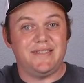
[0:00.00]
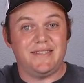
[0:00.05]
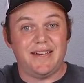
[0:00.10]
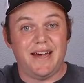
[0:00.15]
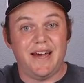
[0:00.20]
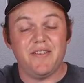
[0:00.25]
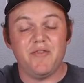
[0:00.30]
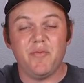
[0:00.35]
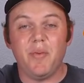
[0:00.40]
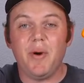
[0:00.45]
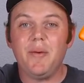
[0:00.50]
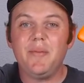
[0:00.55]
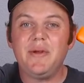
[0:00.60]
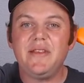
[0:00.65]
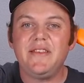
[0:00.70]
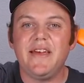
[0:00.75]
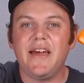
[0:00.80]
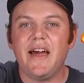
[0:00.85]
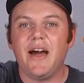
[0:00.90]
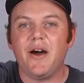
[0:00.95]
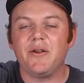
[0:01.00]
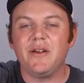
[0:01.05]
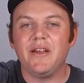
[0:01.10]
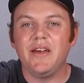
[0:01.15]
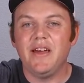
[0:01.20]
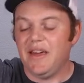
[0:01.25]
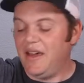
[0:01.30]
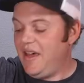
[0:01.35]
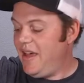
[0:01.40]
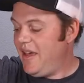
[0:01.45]
dive bomb it down,
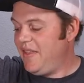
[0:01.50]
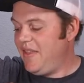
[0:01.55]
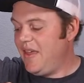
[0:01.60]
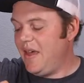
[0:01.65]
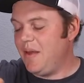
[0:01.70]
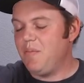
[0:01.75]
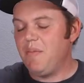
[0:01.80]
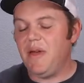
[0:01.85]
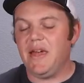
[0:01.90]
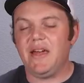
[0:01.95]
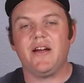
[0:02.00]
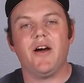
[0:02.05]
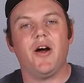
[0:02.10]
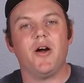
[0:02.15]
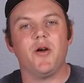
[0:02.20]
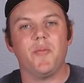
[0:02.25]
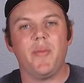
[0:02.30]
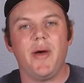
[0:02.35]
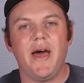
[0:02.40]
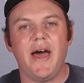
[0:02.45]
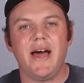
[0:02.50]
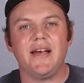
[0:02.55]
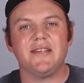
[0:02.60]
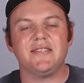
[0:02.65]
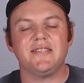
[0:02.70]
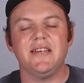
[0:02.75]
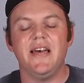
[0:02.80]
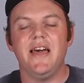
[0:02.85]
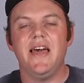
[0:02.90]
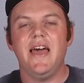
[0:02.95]
and then make our
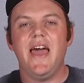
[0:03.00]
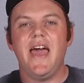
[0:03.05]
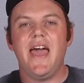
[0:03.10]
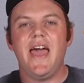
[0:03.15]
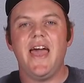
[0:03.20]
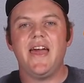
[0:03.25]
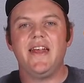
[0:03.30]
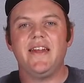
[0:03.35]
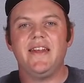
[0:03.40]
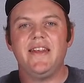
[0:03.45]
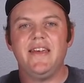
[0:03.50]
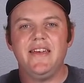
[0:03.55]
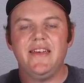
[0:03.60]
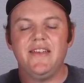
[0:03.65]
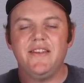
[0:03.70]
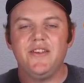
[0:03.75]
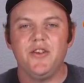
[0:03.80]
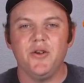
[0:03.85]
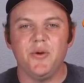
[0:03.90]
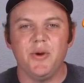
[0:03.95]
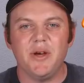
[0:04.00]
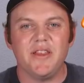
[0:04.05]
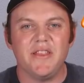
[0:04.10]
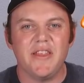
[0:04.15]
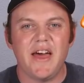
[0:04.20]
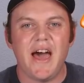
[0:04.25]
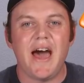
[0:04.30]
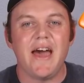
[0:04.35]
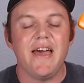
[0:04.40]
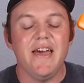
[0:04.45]
pass and in doing
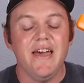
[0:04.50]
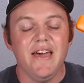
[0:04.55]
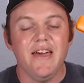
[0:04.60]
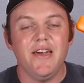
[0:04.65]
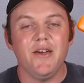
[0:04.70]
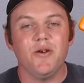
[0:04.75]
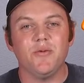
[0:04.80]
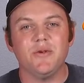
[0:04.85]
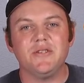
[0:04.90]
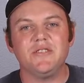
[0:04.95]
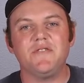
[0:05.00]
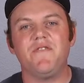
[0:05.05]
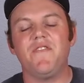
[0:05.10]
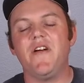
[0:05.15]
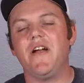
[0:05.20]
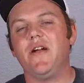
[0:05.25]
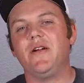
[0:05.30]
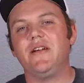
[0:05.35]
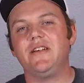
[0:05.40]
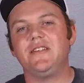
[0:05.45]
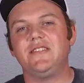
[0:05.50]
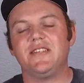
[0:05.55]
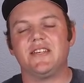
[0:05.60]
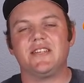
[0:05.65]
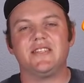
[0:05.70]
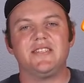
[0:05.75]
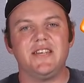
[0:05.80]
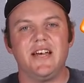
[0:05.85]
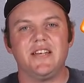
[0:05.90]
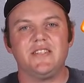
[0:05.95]
that, it was very
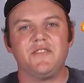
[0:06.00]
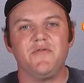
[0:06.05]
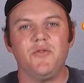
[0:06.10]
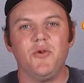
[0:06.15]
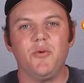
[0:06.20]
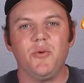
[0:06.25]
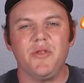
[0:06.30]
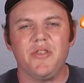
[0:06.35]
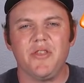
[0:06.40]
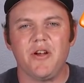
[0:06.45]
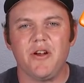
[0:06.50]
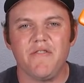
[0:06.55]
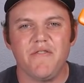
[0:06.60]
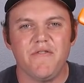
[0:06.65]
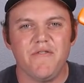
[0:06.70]
successful with our